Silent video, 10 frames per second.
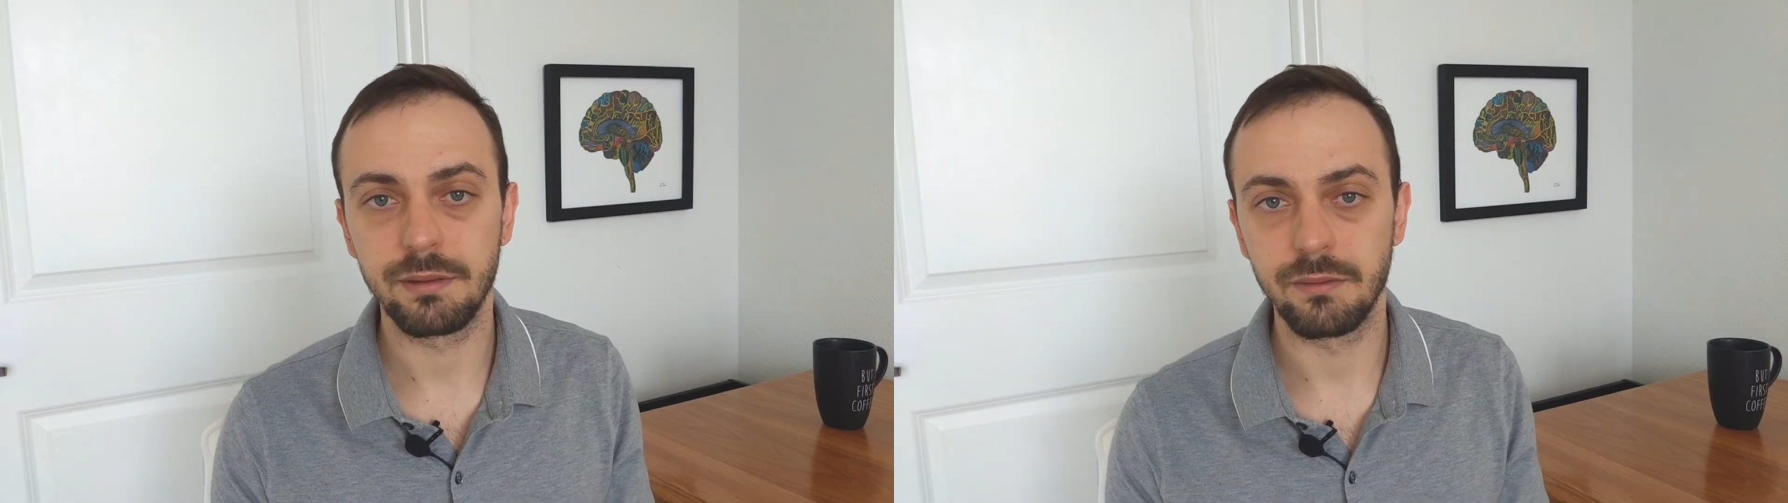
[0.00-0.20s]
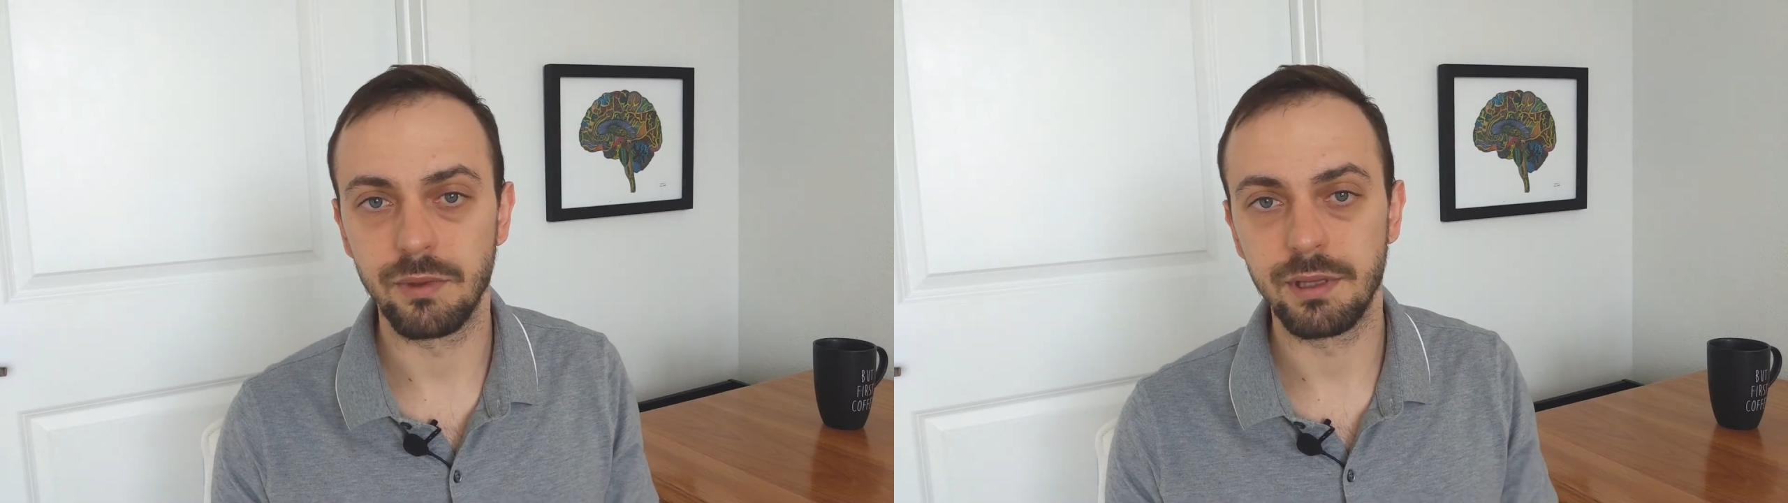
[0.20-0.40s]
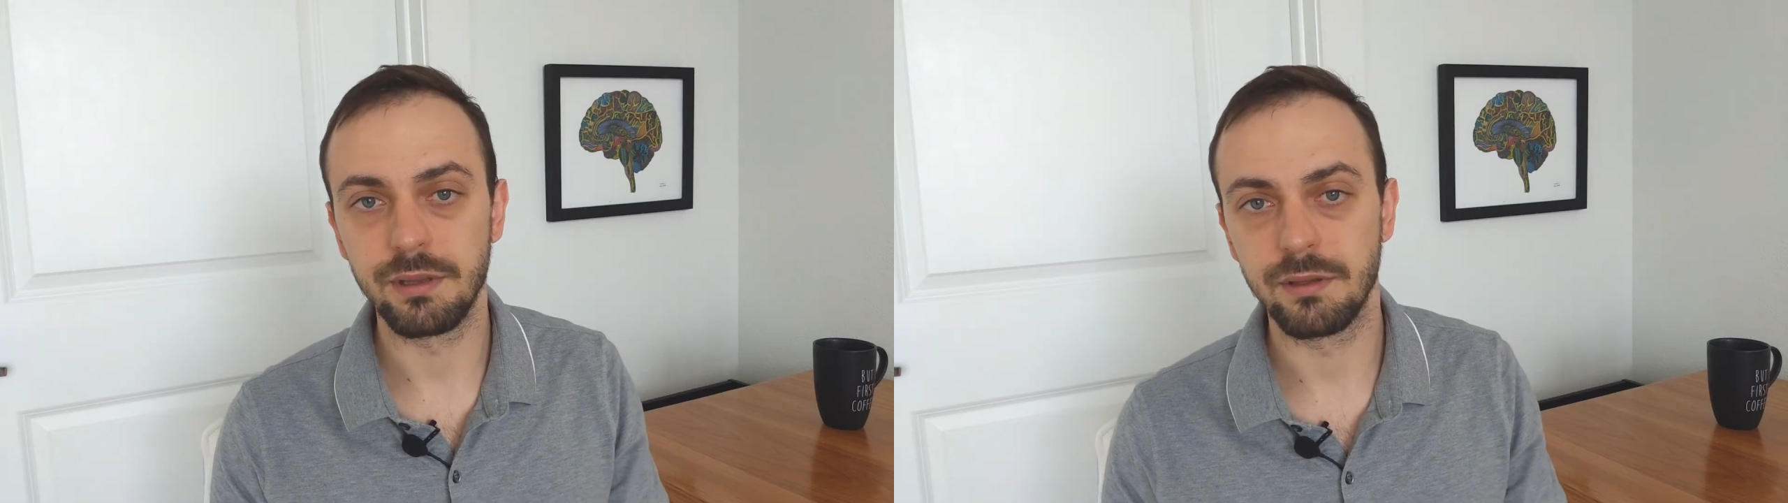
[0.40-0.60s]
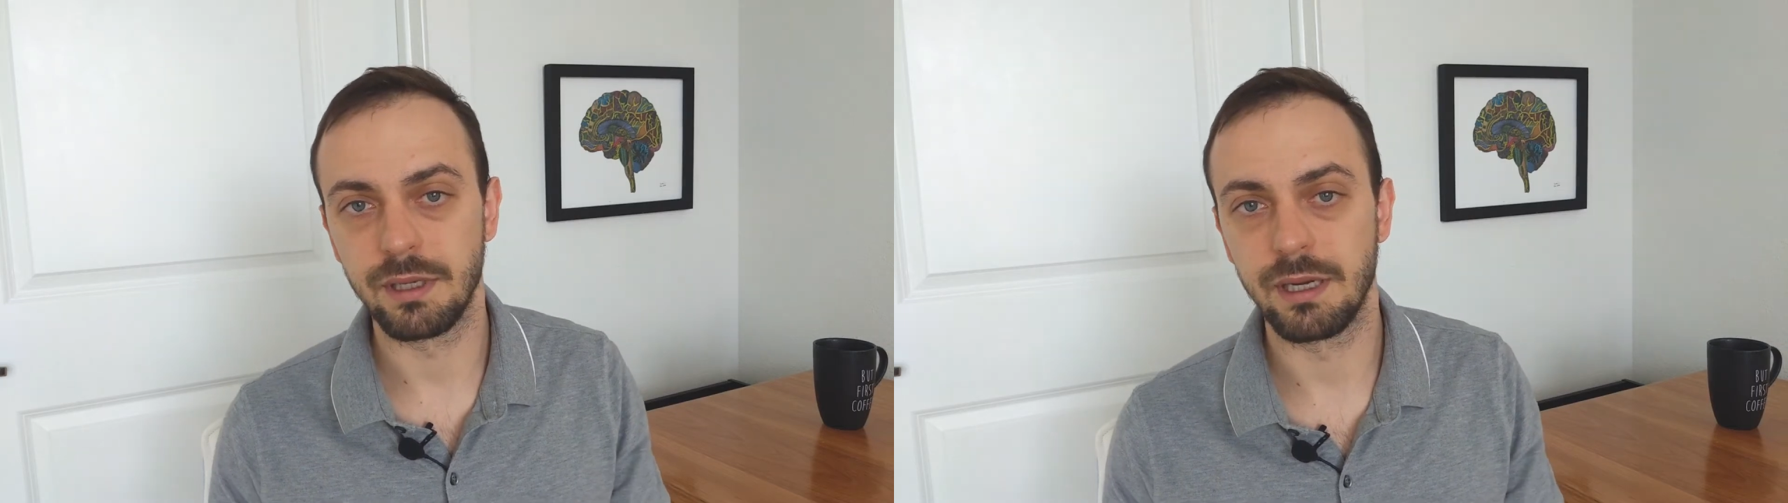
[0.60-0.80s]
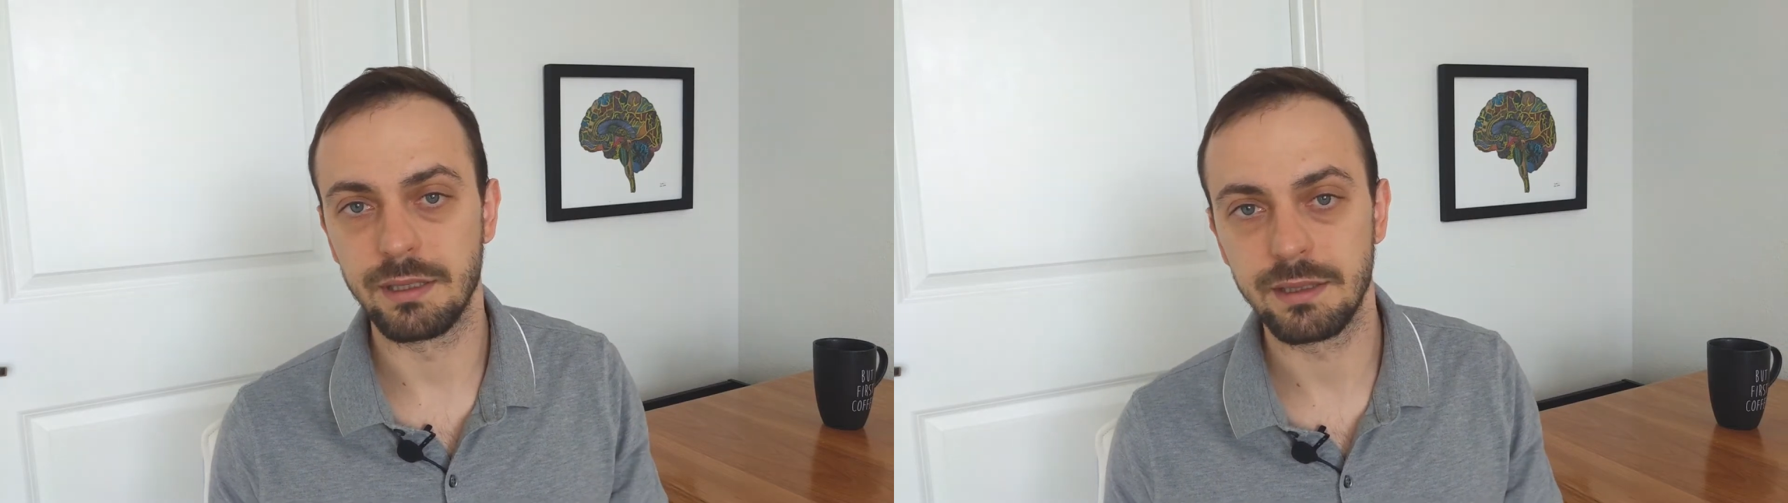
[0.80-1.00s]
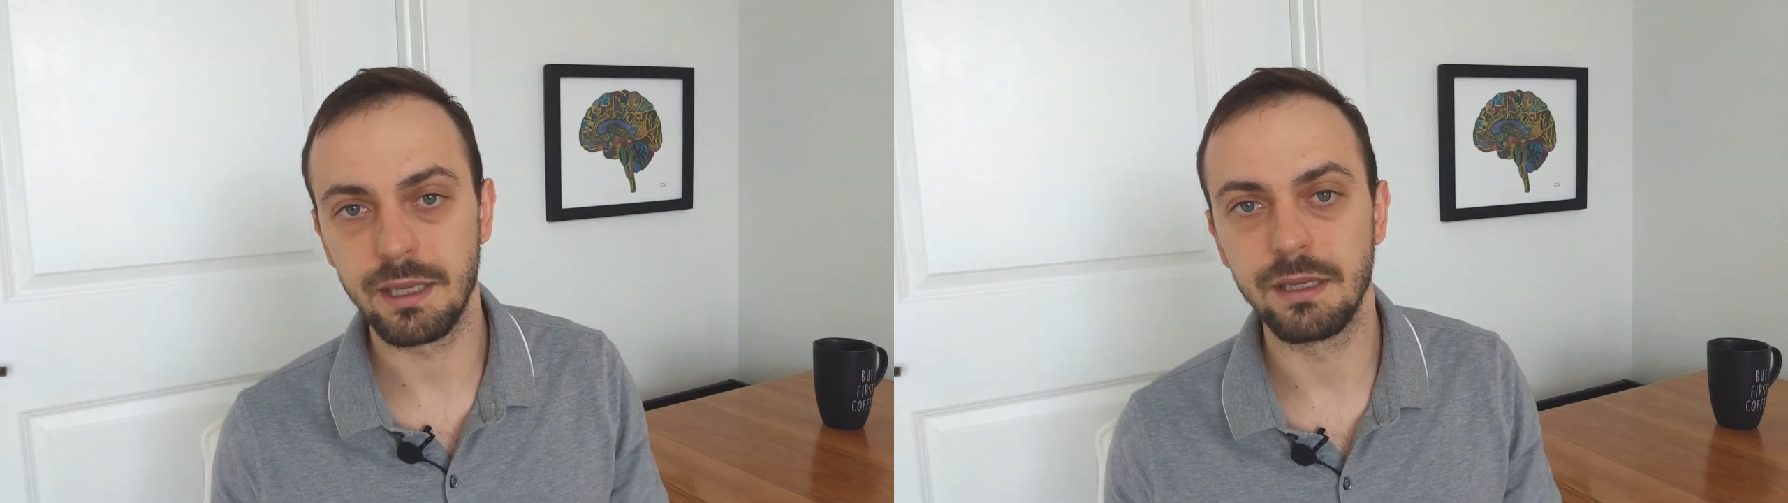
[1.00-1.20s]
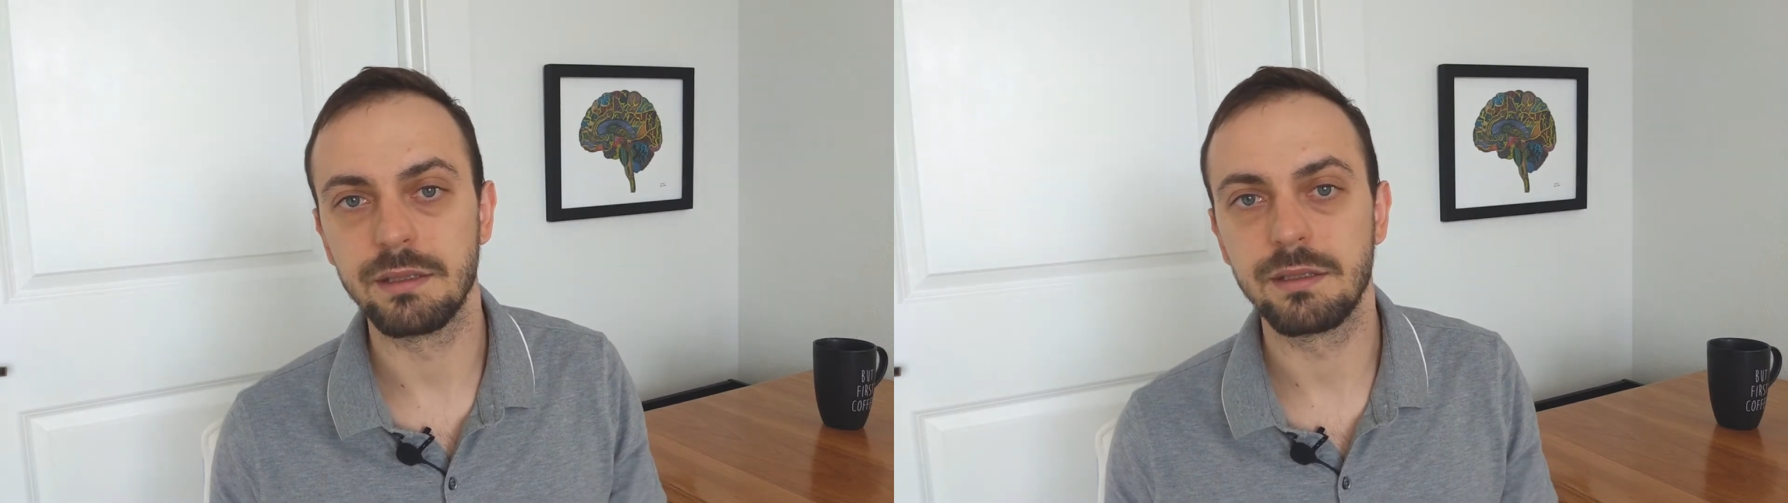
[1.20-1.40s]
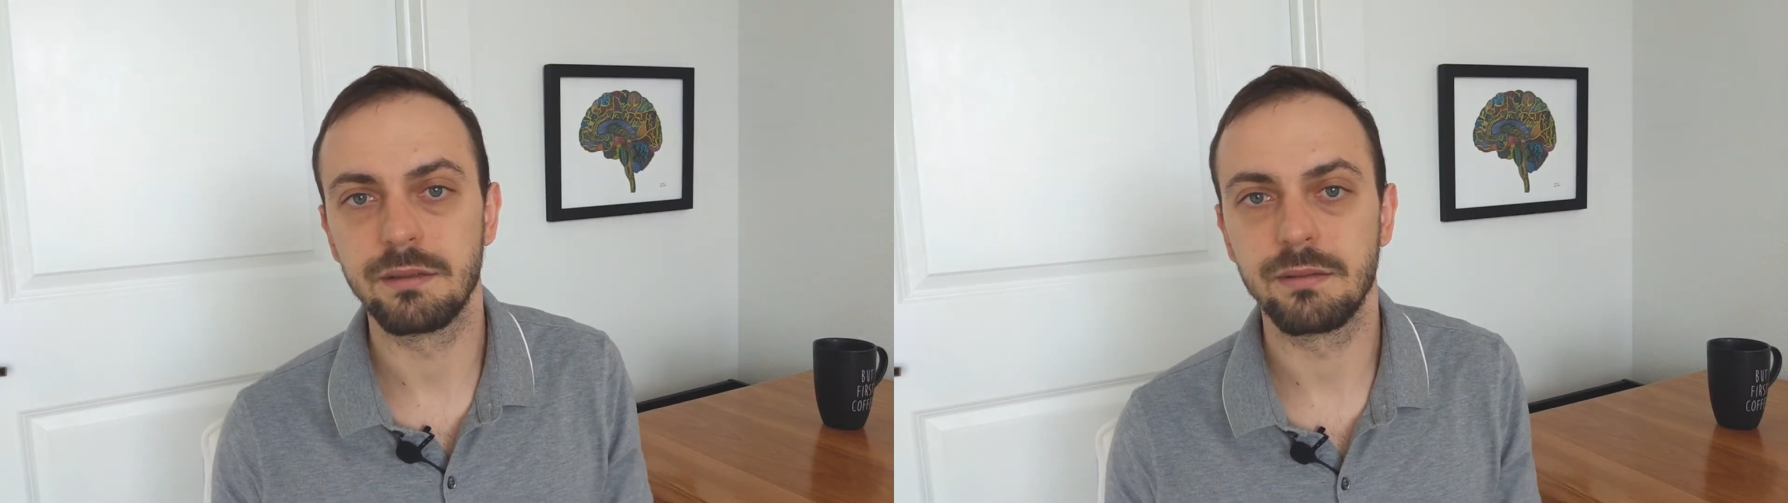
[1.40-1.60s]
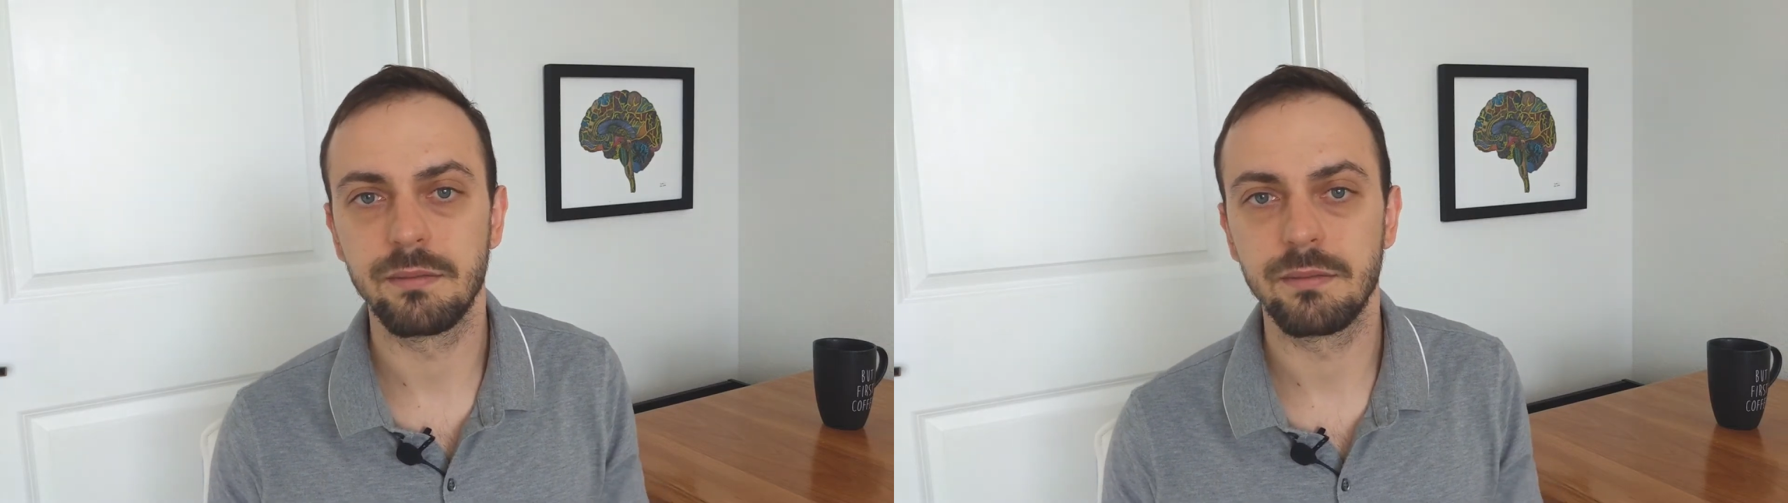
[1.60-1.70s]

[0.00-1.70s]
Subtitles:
within the United States.